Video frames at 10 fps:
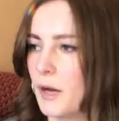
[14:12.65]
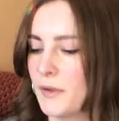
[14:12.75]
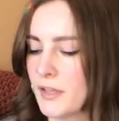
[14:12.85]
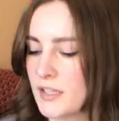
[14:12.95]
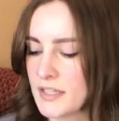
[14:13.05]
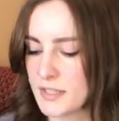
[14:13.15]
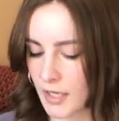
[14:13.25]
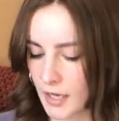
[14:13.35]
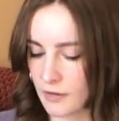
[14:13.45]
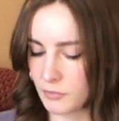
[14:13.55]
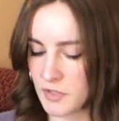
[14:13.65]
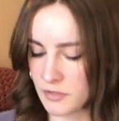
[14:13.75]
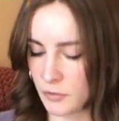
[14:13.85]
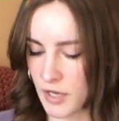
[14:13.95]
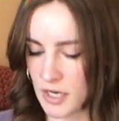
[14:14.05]
And the last thing I got from this
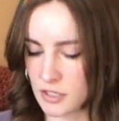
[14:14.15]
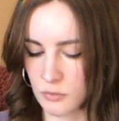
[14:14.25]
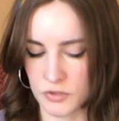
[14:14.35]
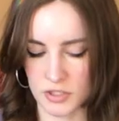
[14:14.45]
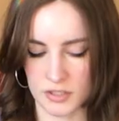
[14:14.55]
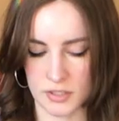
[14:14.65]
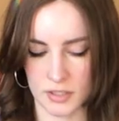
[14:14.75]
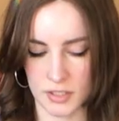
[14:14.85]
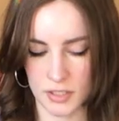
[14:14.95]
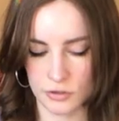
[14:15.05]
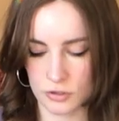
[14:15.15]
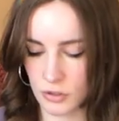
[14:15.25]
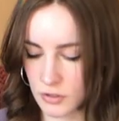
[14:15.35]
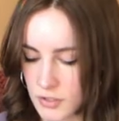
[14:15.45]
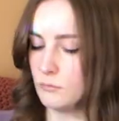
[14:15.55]
location was just a
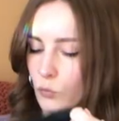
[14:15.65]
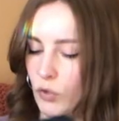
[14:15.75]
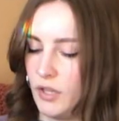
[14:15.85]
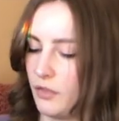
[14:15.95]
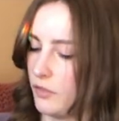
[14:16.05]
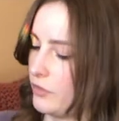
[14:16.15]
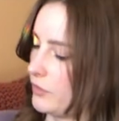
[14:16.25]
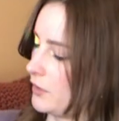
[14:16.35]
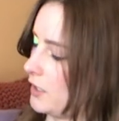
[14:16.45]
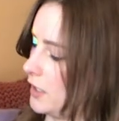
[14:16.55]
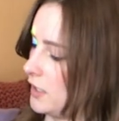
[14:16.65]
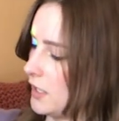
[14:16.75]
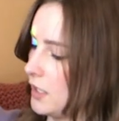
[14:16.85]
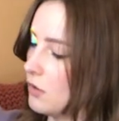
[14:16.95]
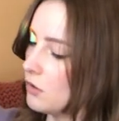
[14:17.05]
t-shirt with an
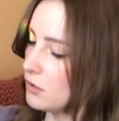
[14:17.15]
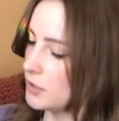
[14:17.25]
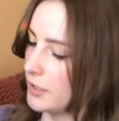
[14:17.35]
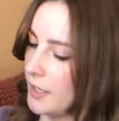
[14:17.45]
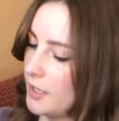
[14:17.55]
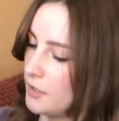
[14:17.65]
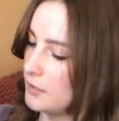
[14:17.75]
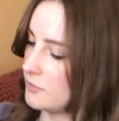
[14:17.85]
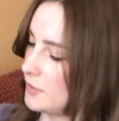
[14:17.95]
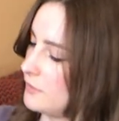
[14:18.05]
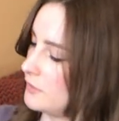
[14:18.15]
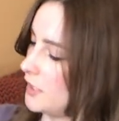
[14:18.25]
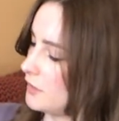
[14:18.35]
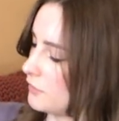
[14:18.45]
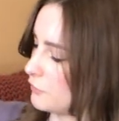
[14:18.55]
eagle, and it says
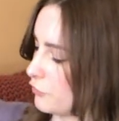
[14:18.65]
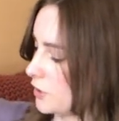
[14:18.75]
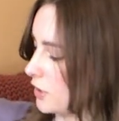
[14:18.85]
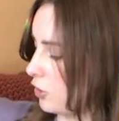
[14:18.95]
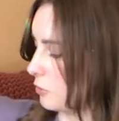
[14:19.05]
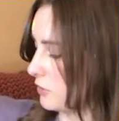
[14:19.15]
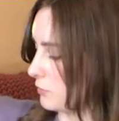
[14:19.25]
land of the free, home of the